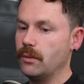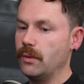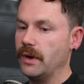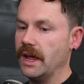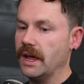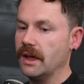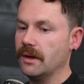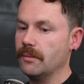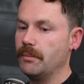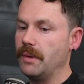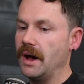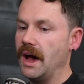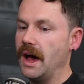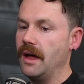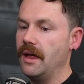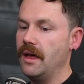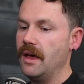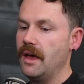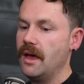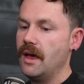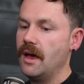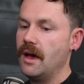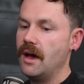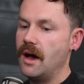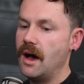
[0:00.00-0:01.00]
wing, but
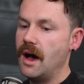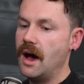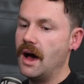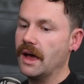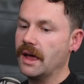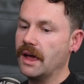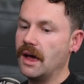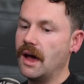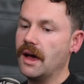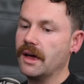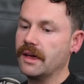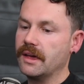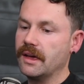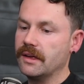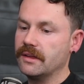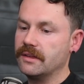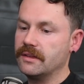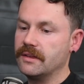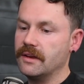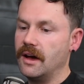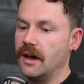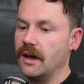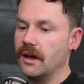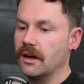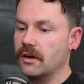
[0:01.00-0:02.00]
I
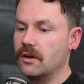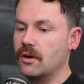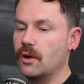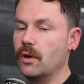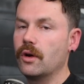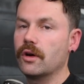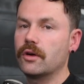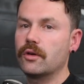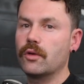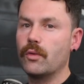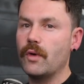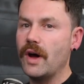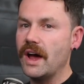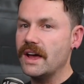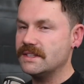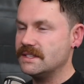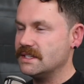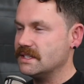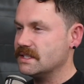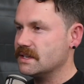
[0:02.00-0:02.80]
guess Carraz